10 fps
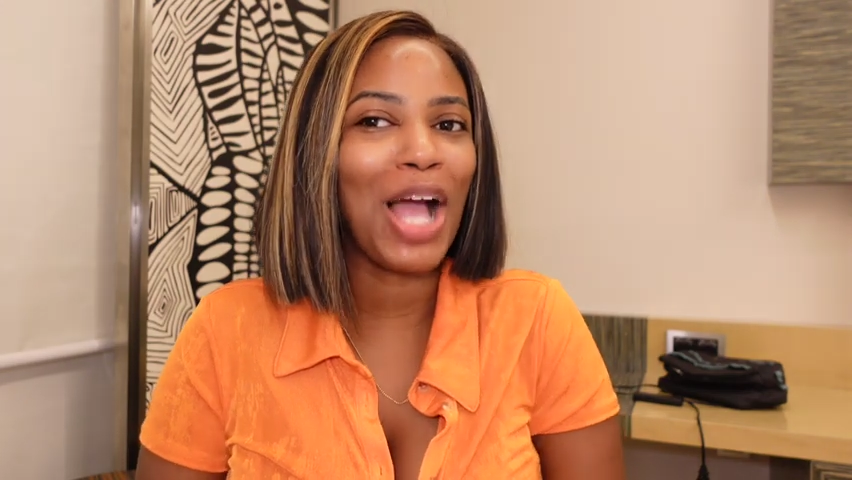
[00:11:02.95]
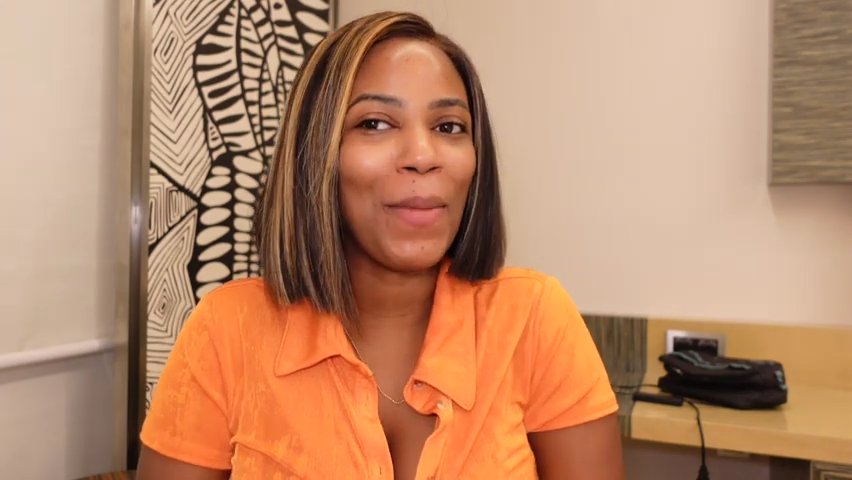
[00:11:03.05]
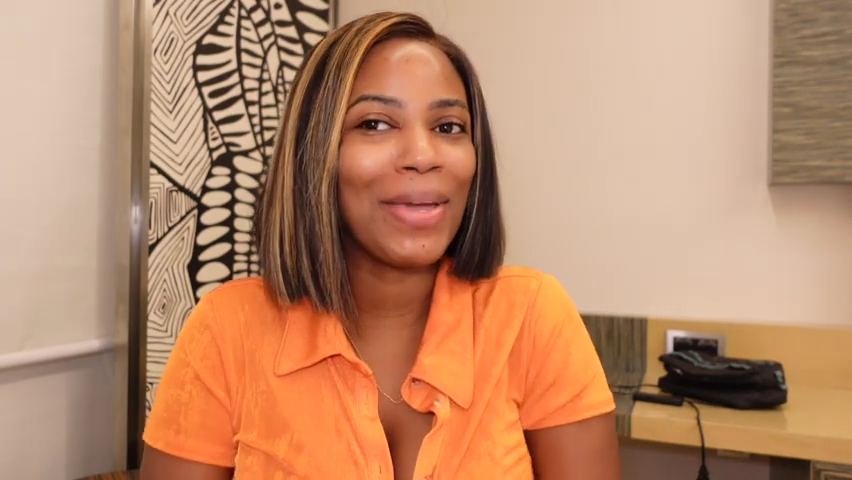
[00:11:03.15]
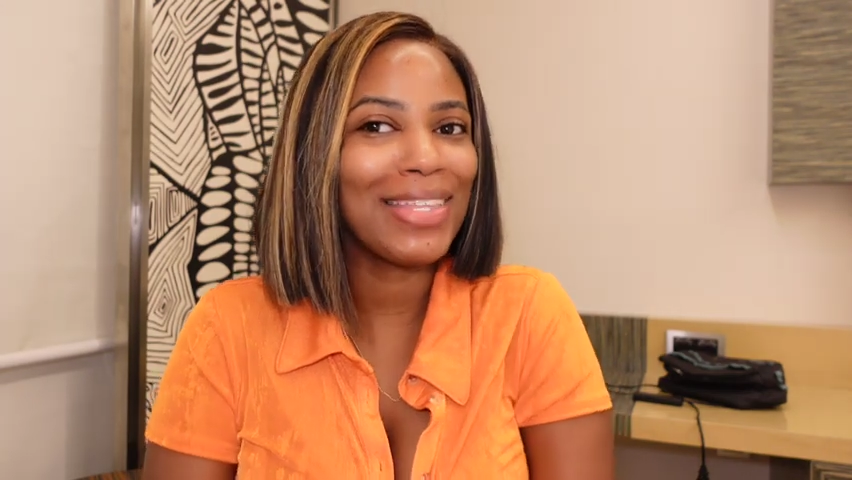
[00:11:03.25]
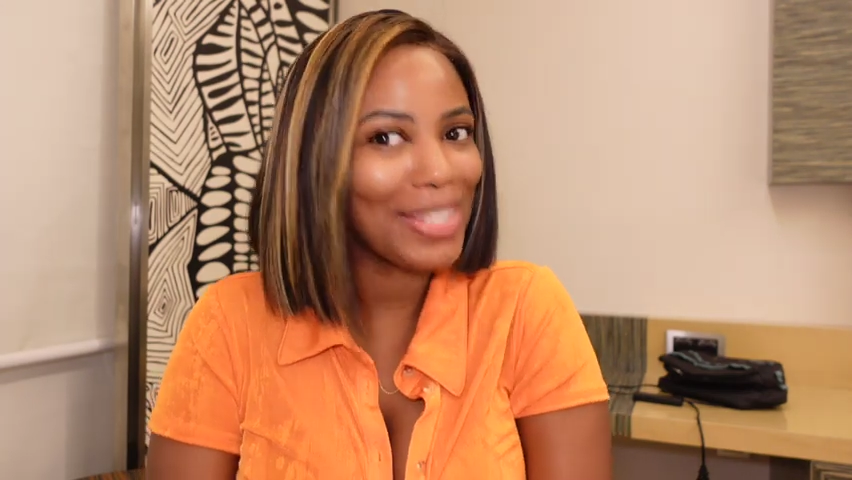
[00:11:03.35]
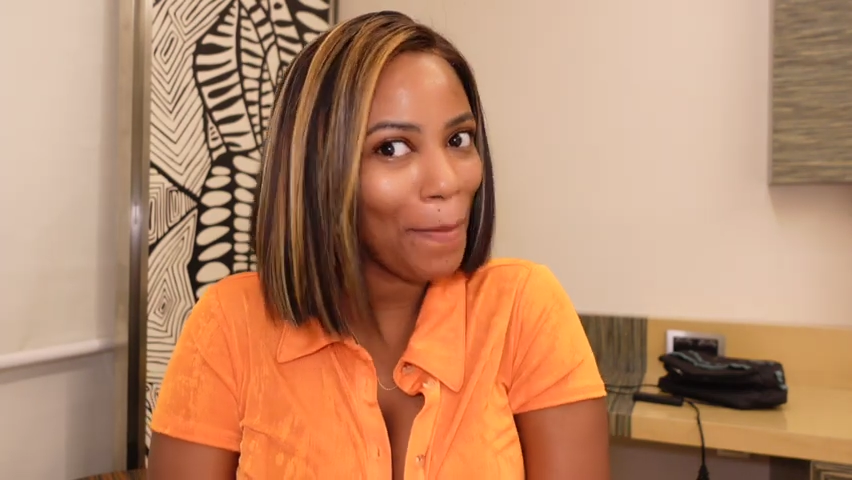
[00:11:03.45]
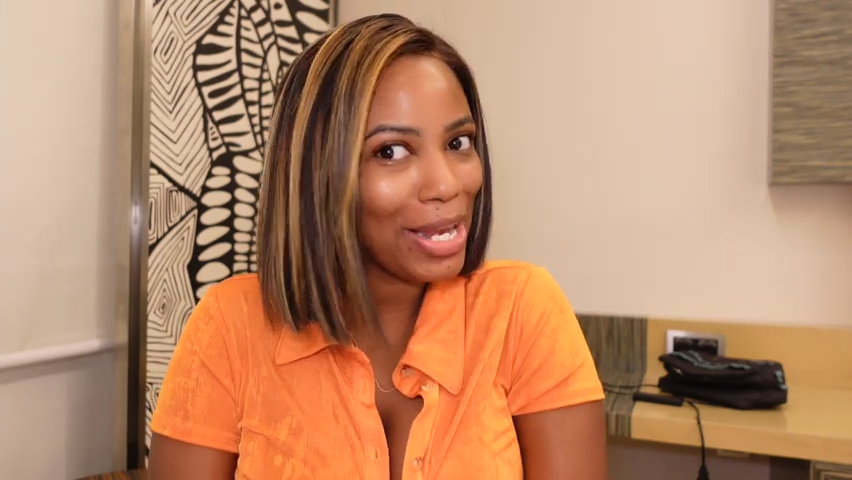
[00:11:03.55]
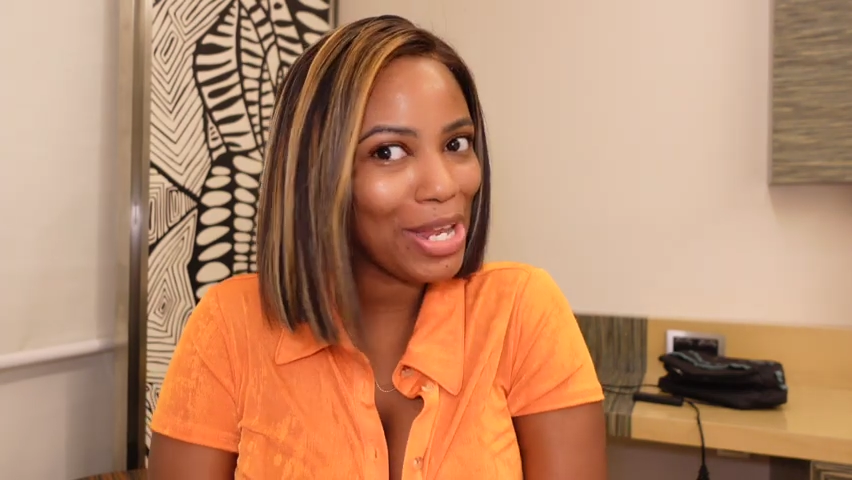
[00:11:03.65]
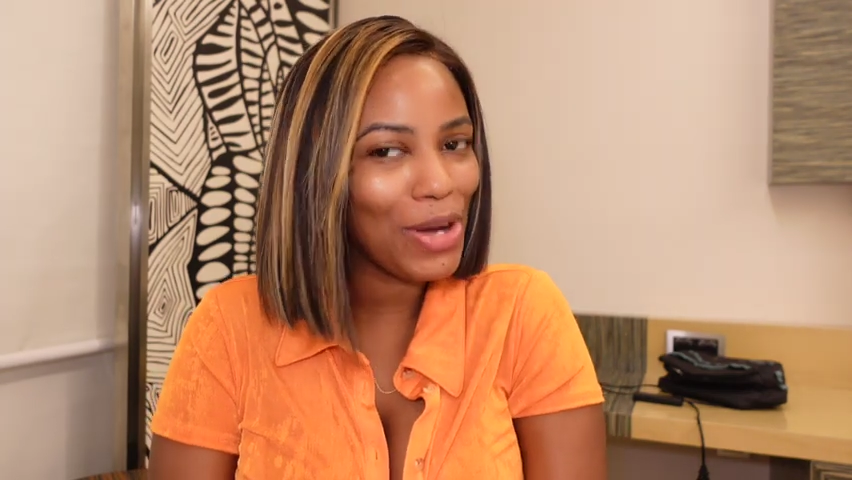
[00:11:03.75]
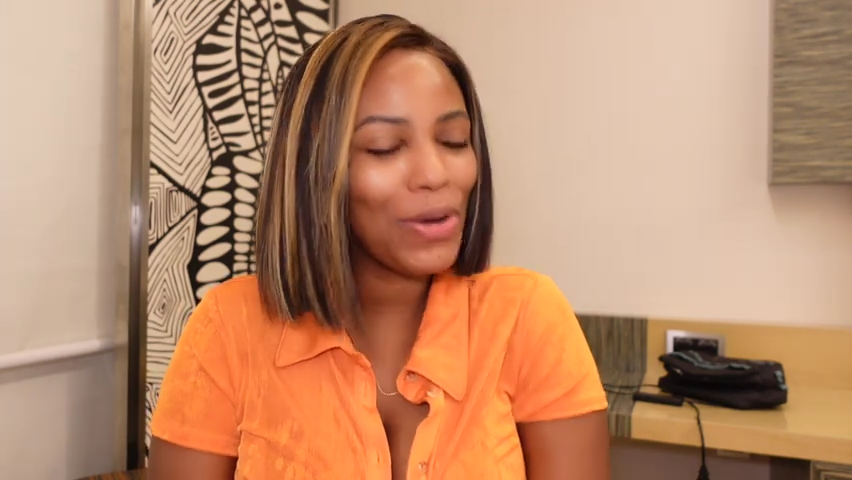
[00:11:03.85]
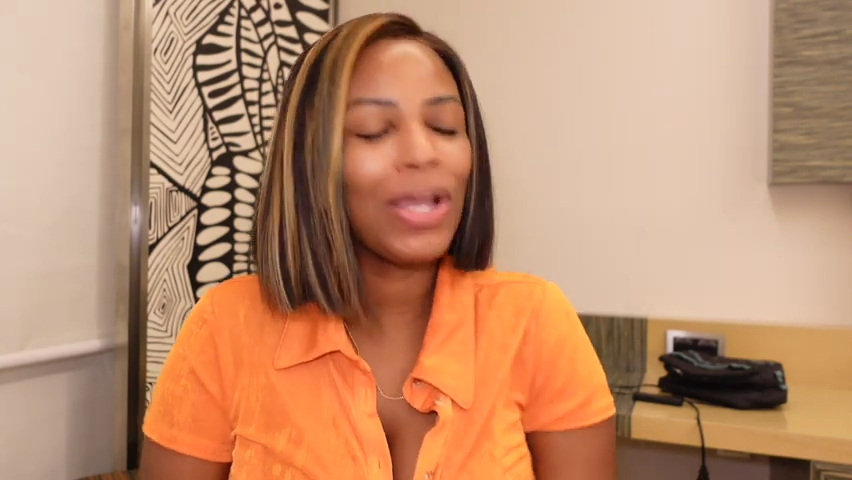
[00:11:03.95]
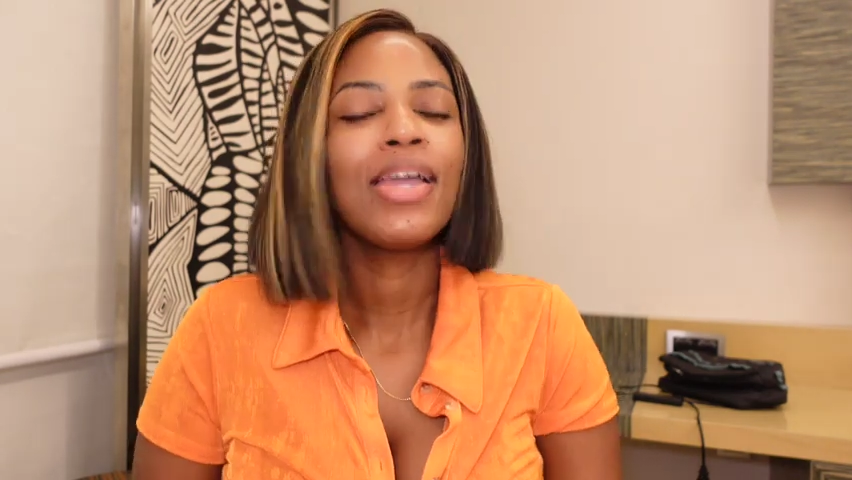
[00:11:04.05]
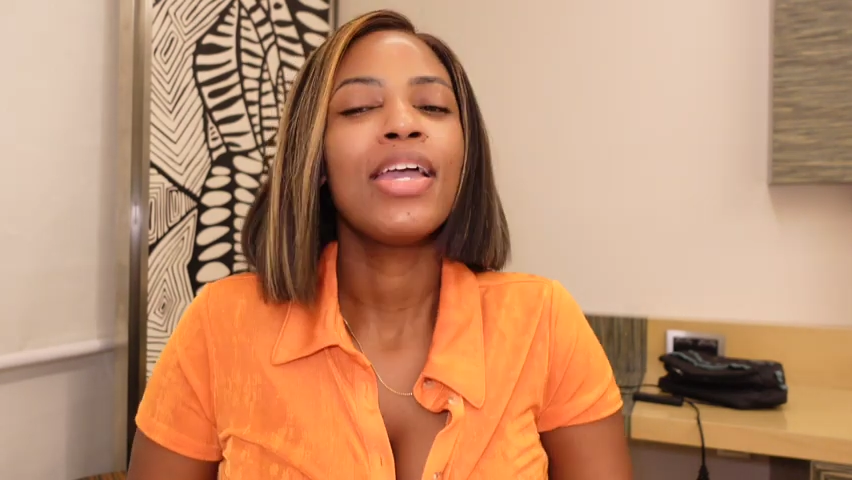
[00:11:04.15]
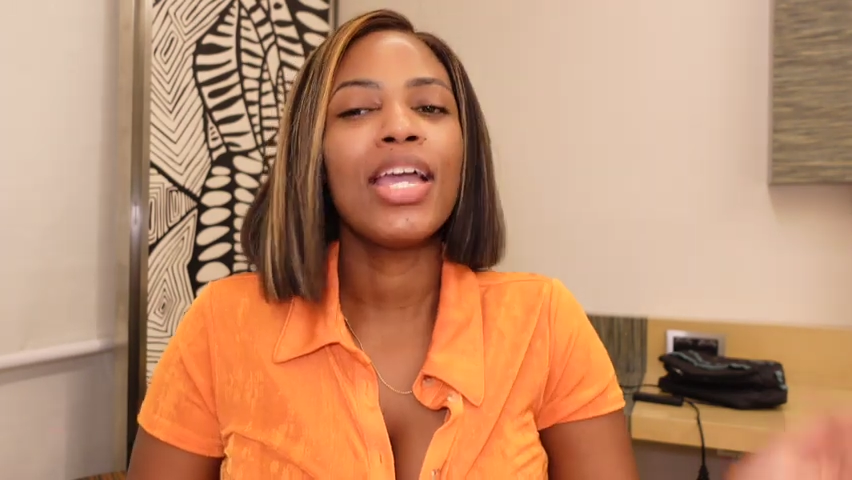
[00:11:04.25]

comment below.